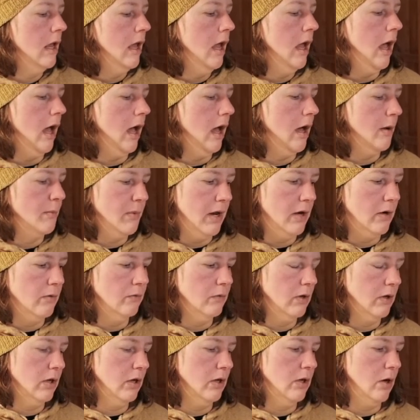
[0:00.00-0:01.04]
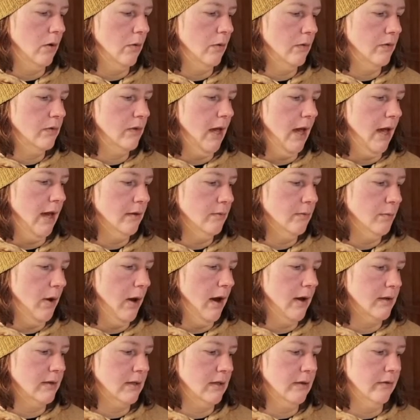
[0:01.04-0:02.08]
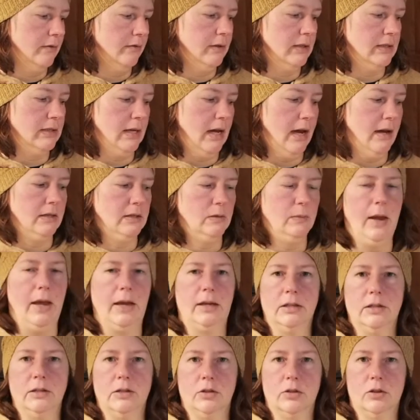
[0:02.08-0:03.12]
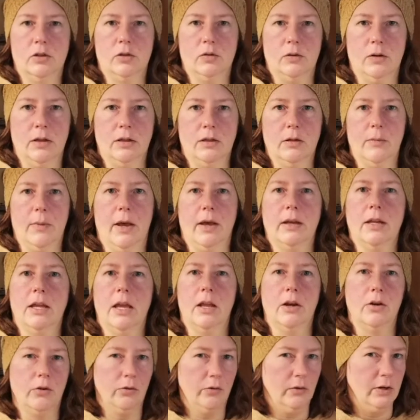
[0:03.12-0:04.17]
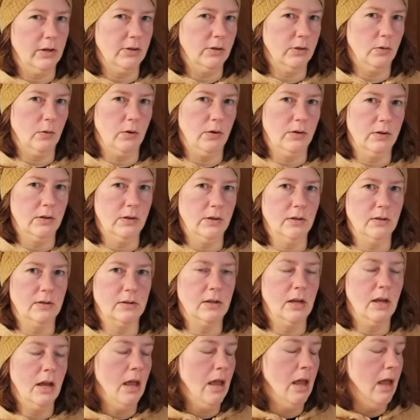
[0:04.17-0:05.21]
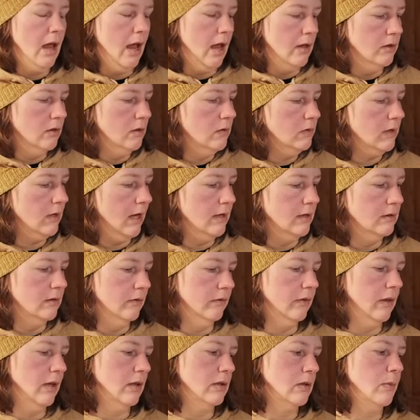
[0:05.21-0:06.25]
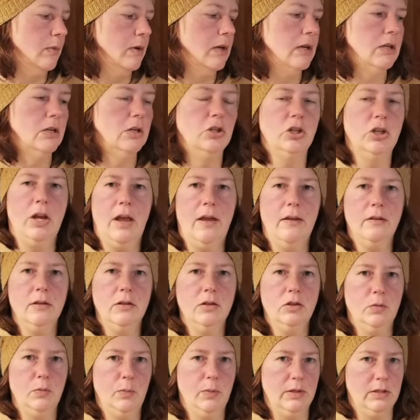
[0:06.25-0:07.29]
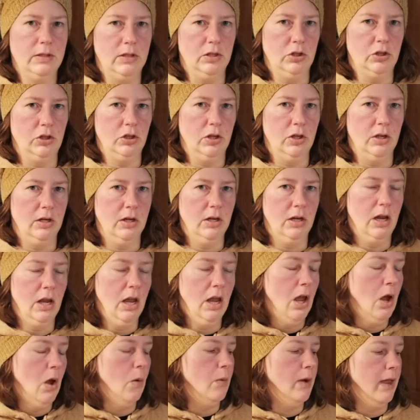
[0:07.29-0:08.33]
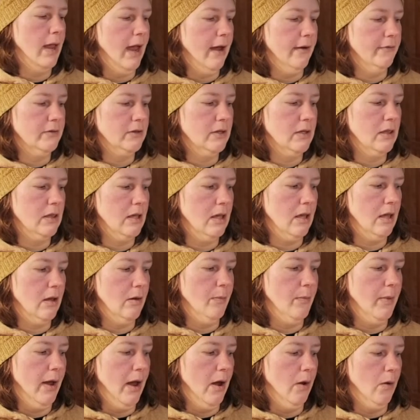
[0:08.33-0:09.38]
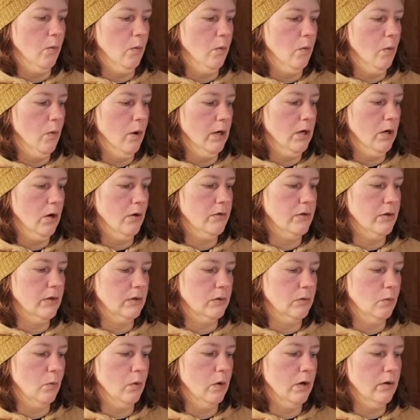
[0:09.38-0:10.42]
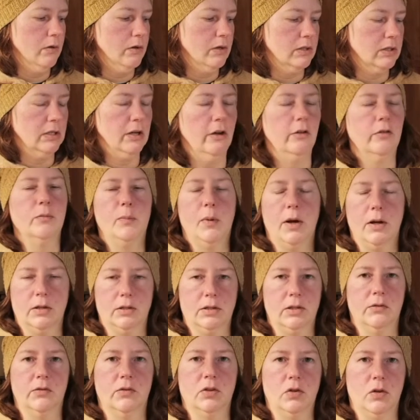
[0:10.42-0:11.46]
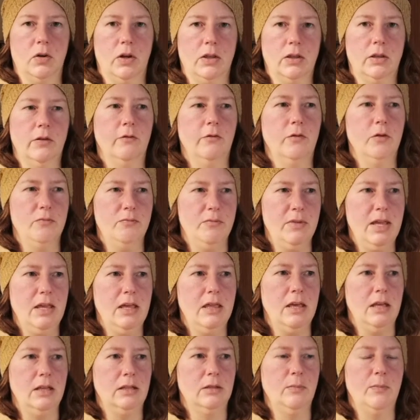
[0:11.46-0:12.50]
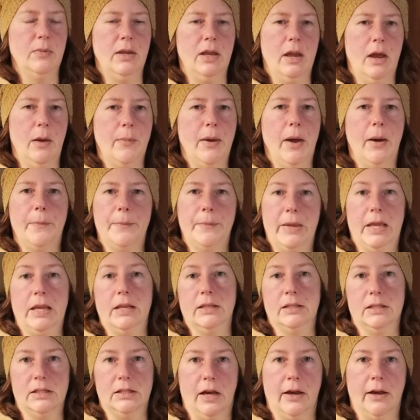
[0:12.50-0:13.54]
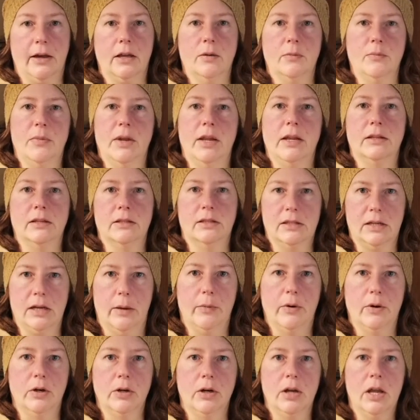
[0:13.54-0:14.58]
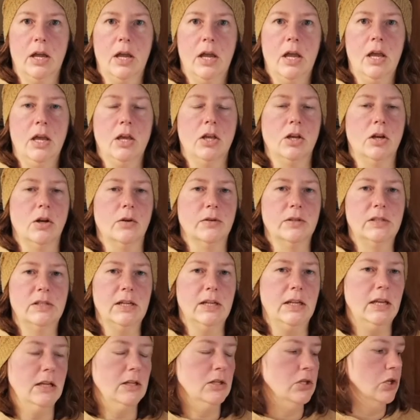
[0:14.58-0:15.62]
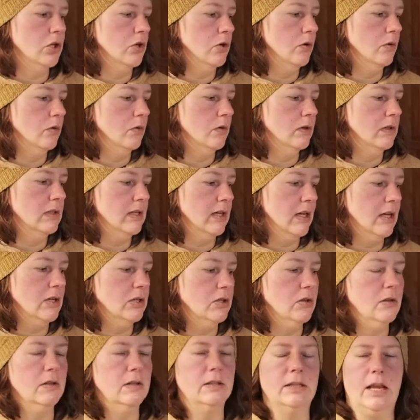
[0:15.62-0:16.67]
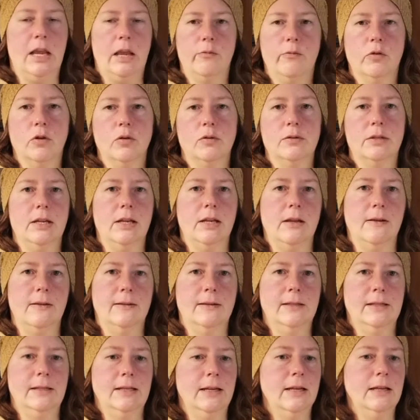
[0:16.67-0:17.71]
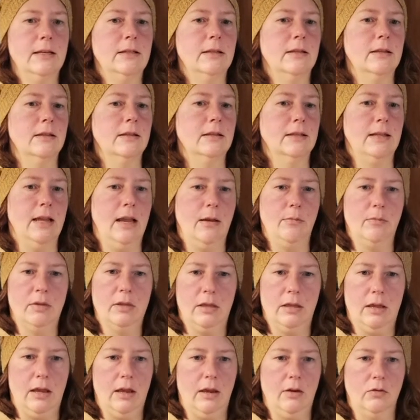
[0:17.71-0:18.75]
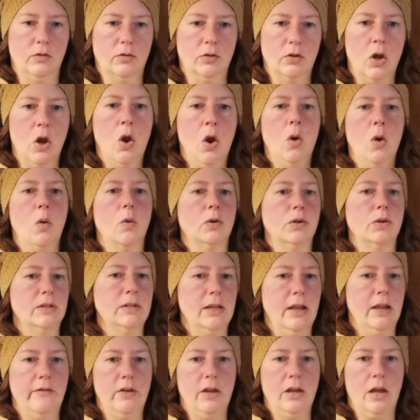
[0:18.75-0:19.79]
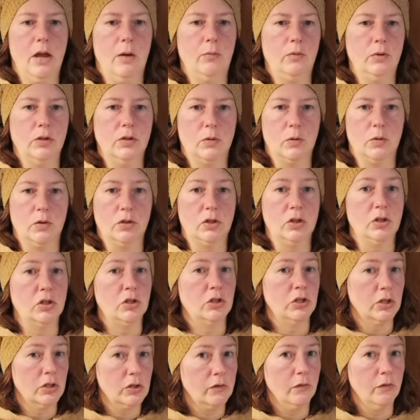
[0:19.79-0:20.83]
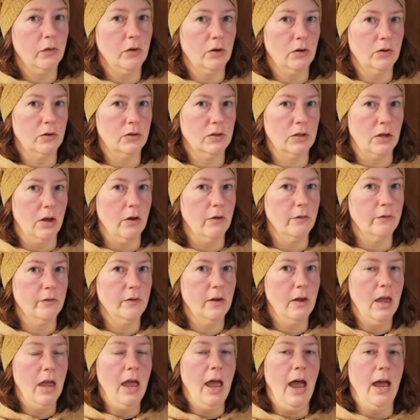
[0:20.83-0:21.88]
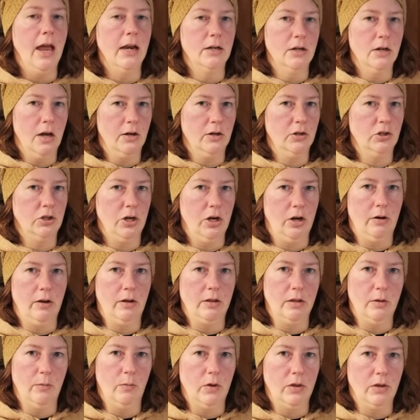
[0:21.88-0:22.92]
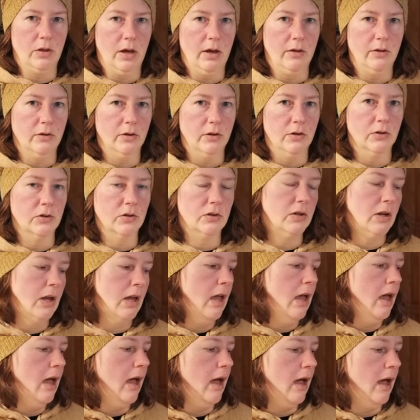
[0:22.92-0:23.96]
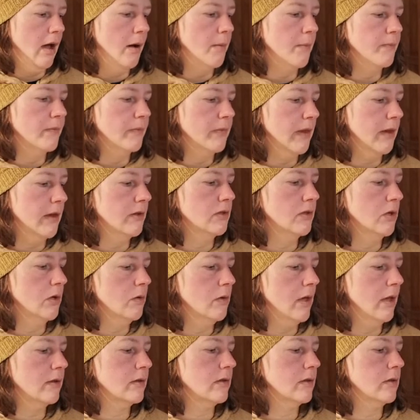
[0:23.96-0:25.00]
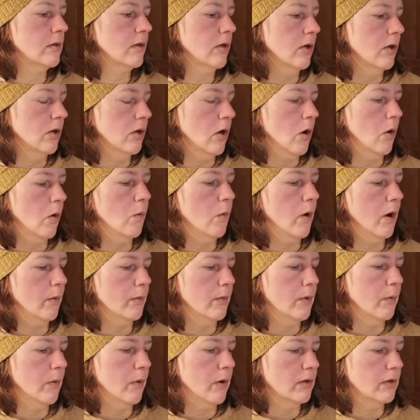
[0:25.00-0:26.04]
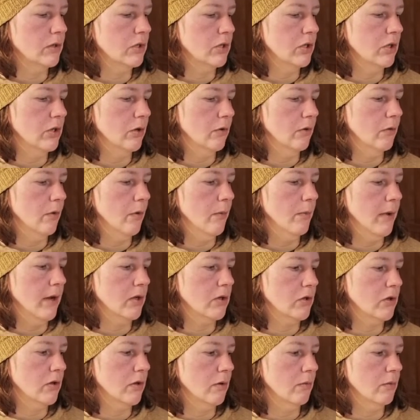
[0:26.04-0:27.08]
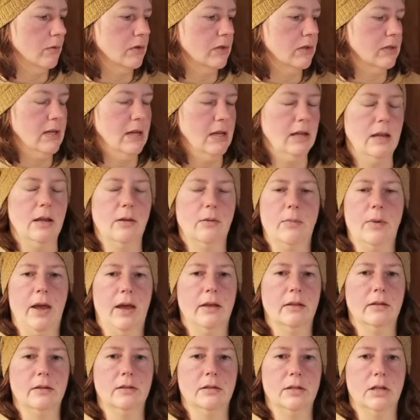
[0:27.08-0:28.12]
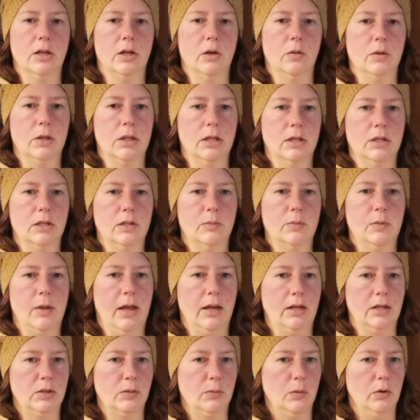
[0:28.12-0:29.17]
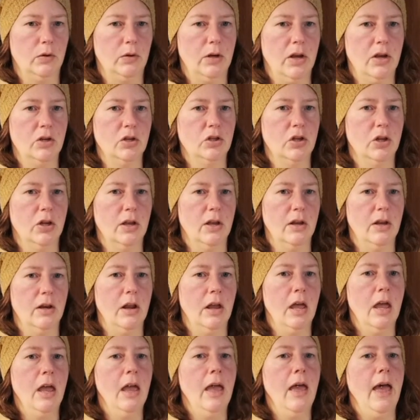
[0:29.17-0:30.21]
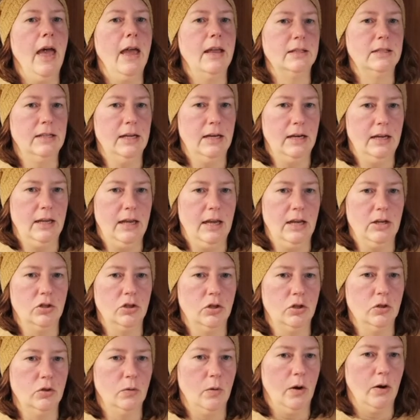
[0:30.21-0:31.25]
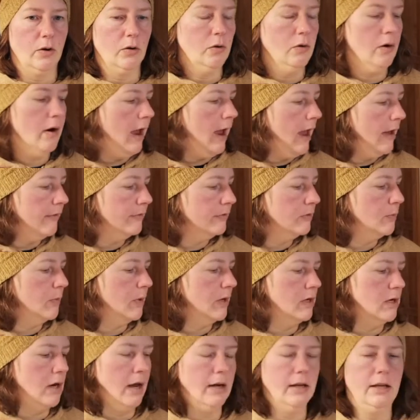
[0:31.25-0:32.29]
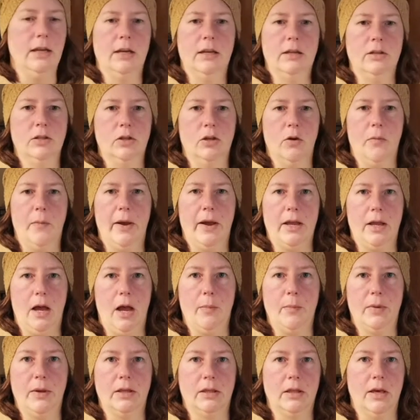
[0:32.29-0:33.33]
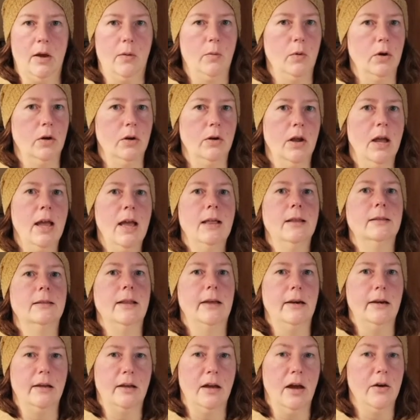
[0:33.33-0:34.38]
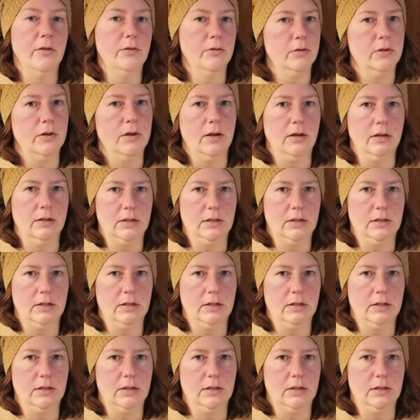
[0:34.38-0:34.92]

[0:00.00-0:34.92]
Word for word: And, you know, that positively ties back into strength about inner resources and those kinds of things. But in a challenge position, we have to think about what are the tough parts of strength. And for me, that's about being stuck and being stubborn, you know, sticking to the same routine, sticking to the same things, or saving up resources just for yourself and not sharing them with others. And so that's, you know, where we want to make sure that we're seeking balance here with exploration and dedication to our craft, but not getting so myopic that we're letting other things